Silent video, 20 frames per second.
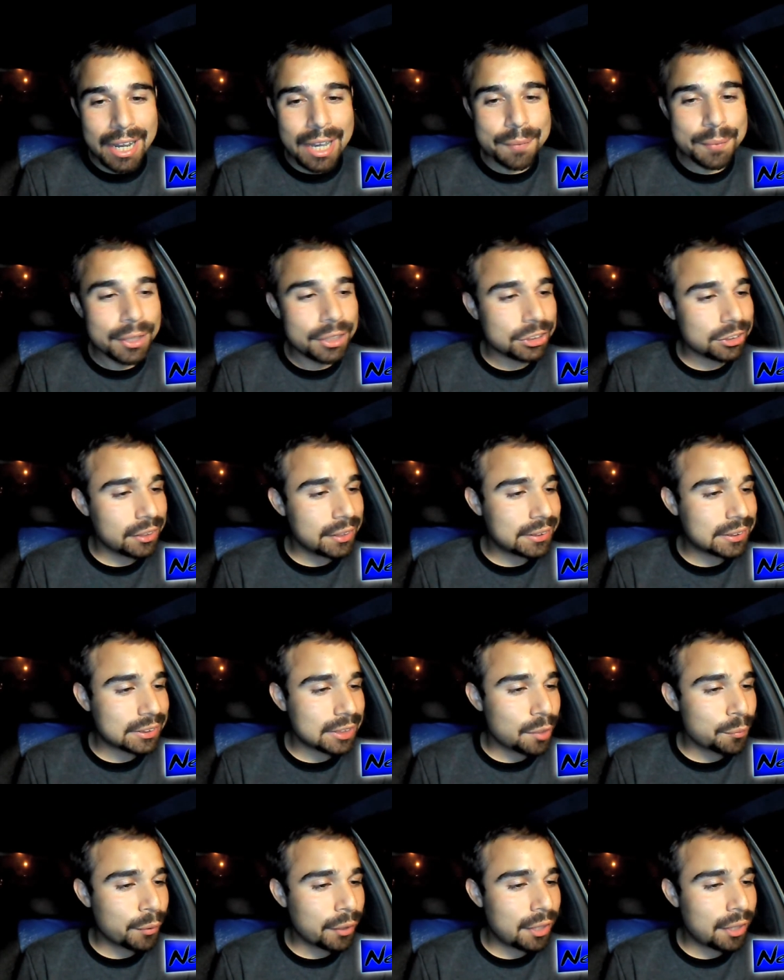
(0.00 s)
I'm usually
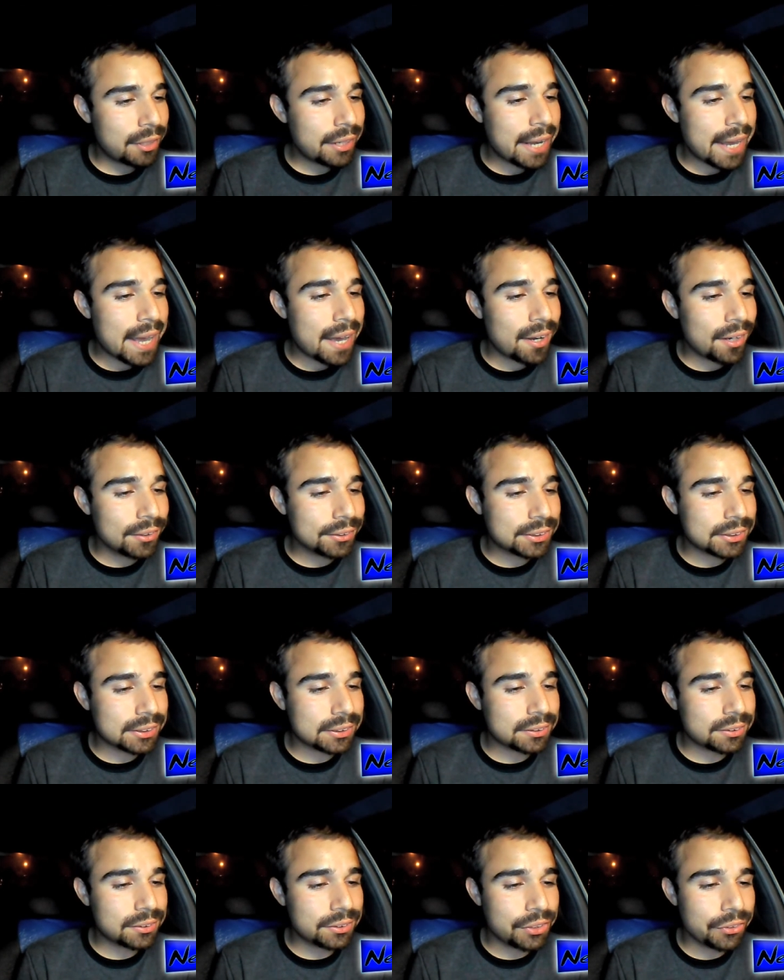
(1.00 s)
somewhere in the house